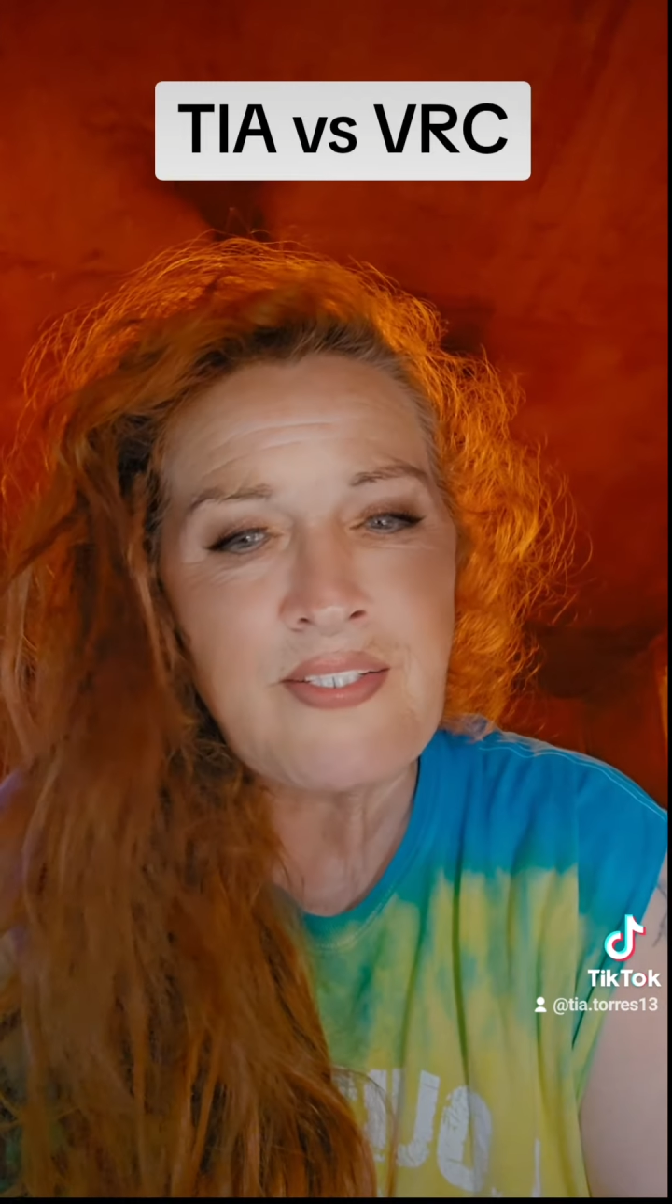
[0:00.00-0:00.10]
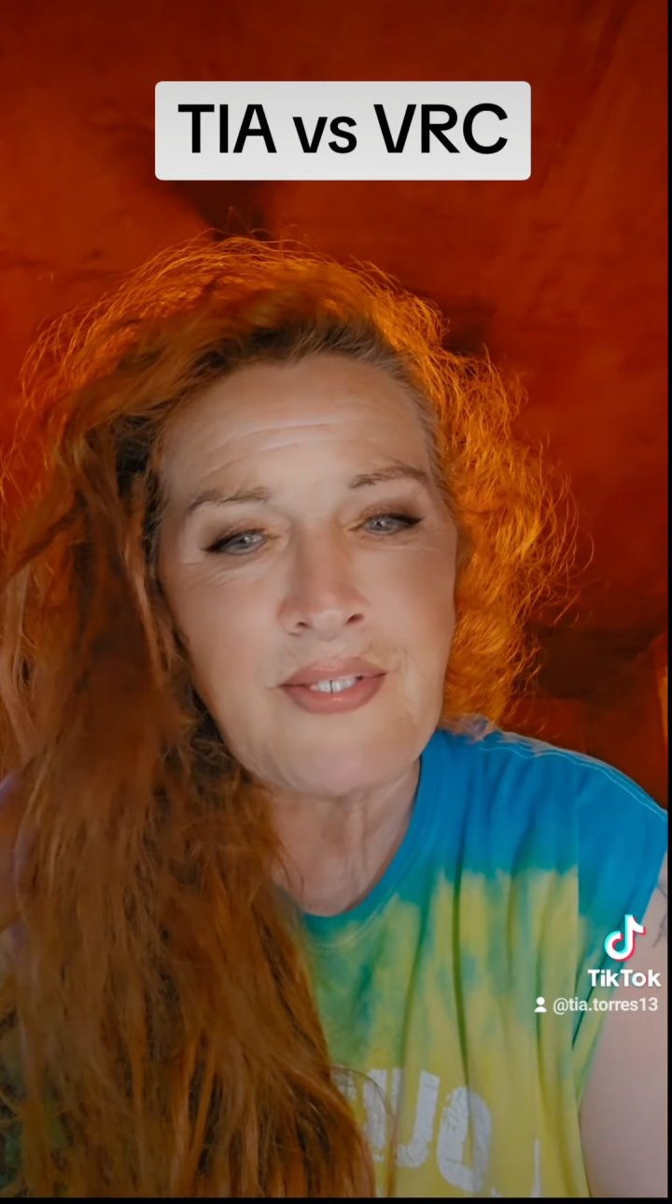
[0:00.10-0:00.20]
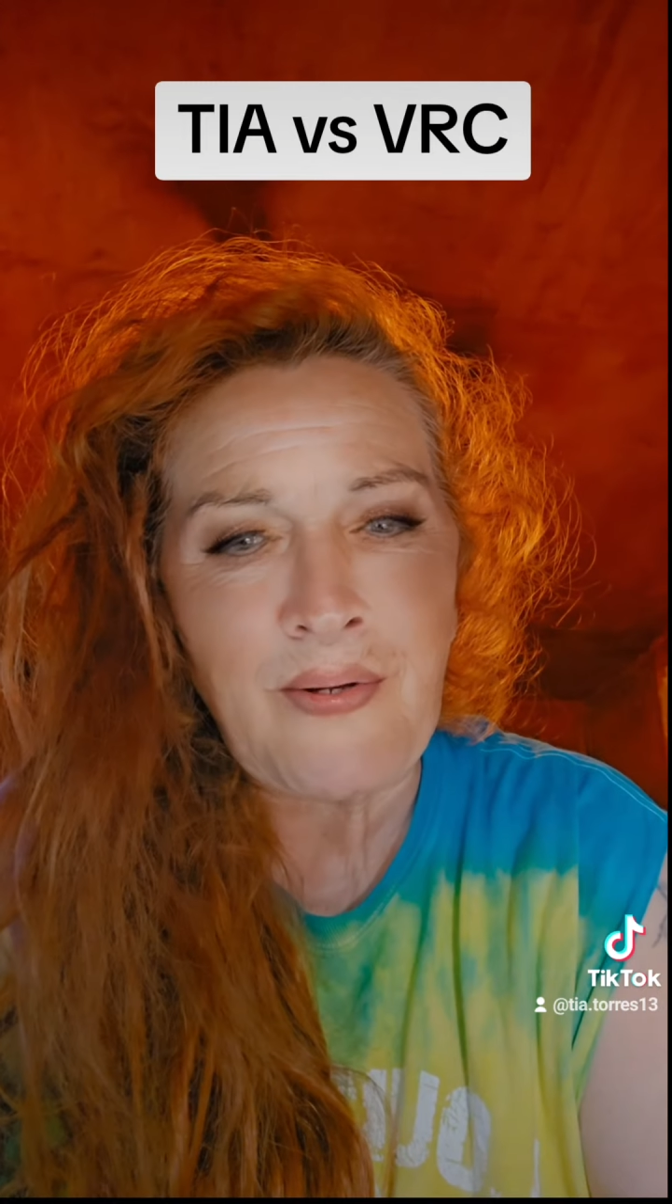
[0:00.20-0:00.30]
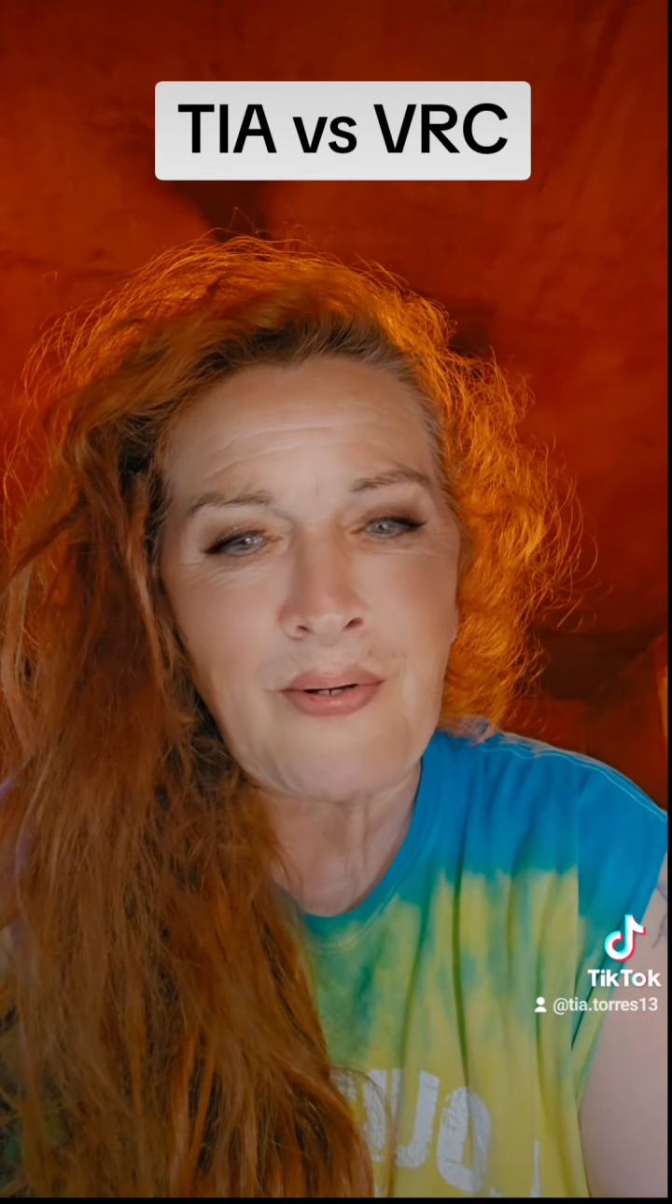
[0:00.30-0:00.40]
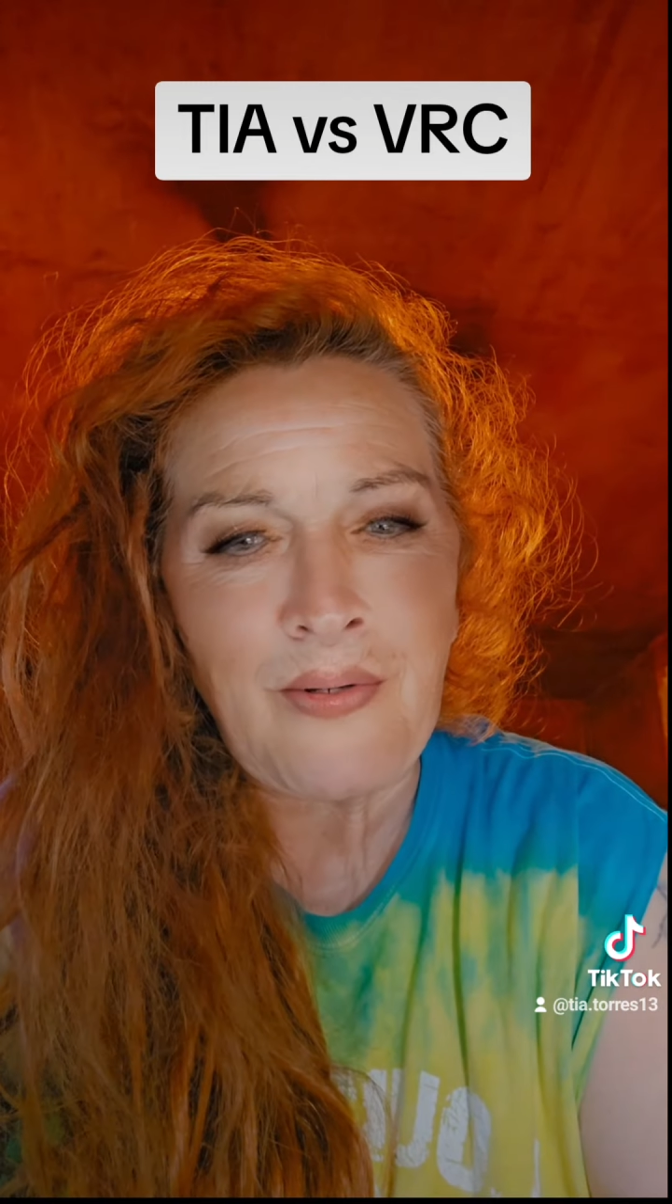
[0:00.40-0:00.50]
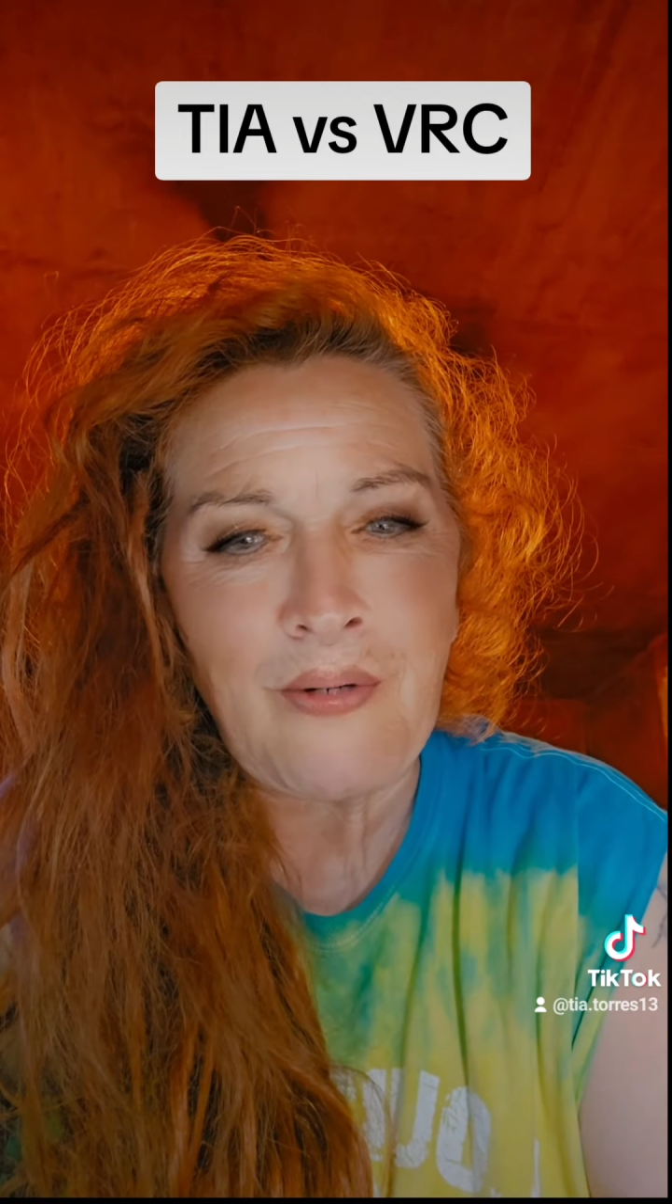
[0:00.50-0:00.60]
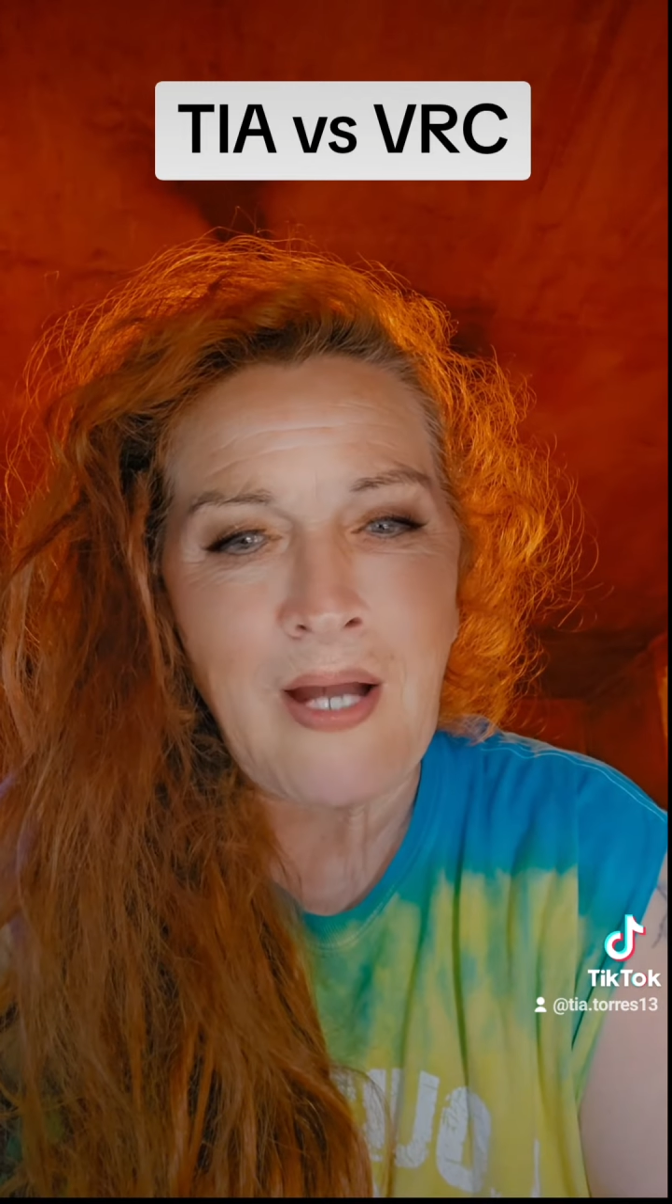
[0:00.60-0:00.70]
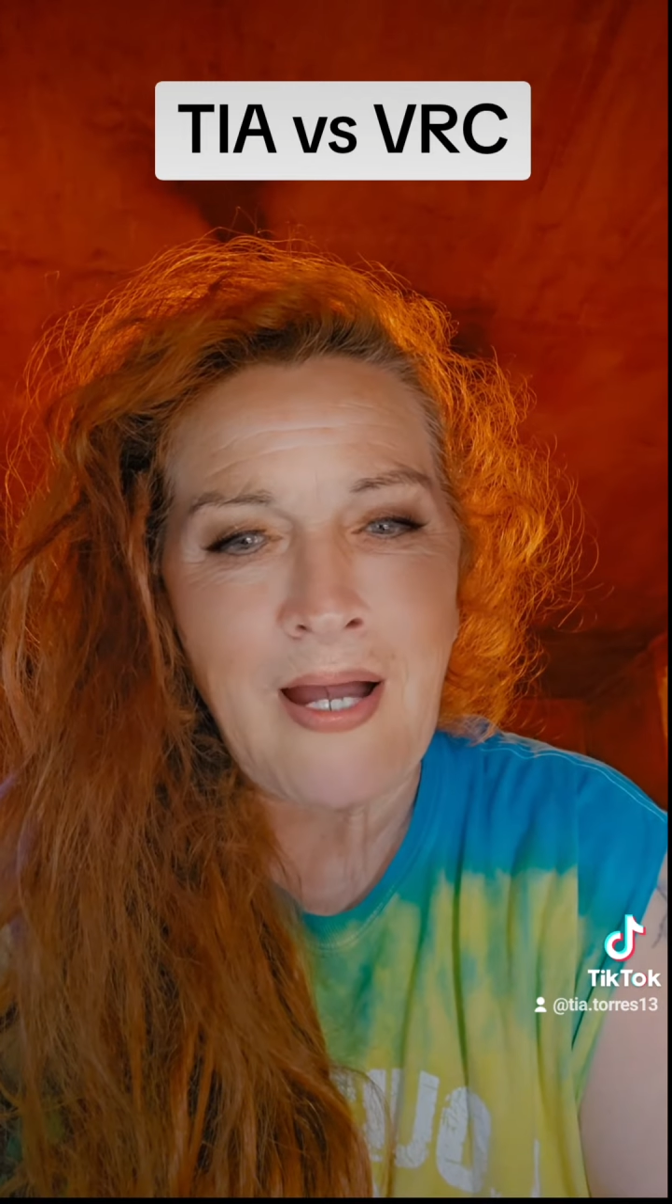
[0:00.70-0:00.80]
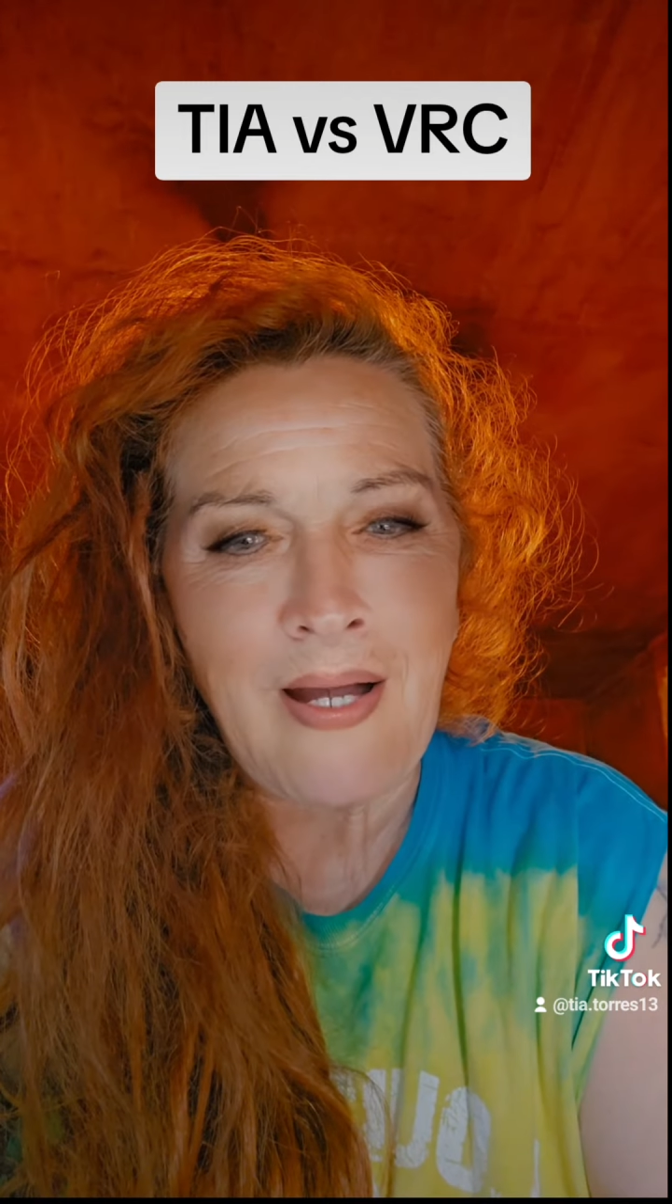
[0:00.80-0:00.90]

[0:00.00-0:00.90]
So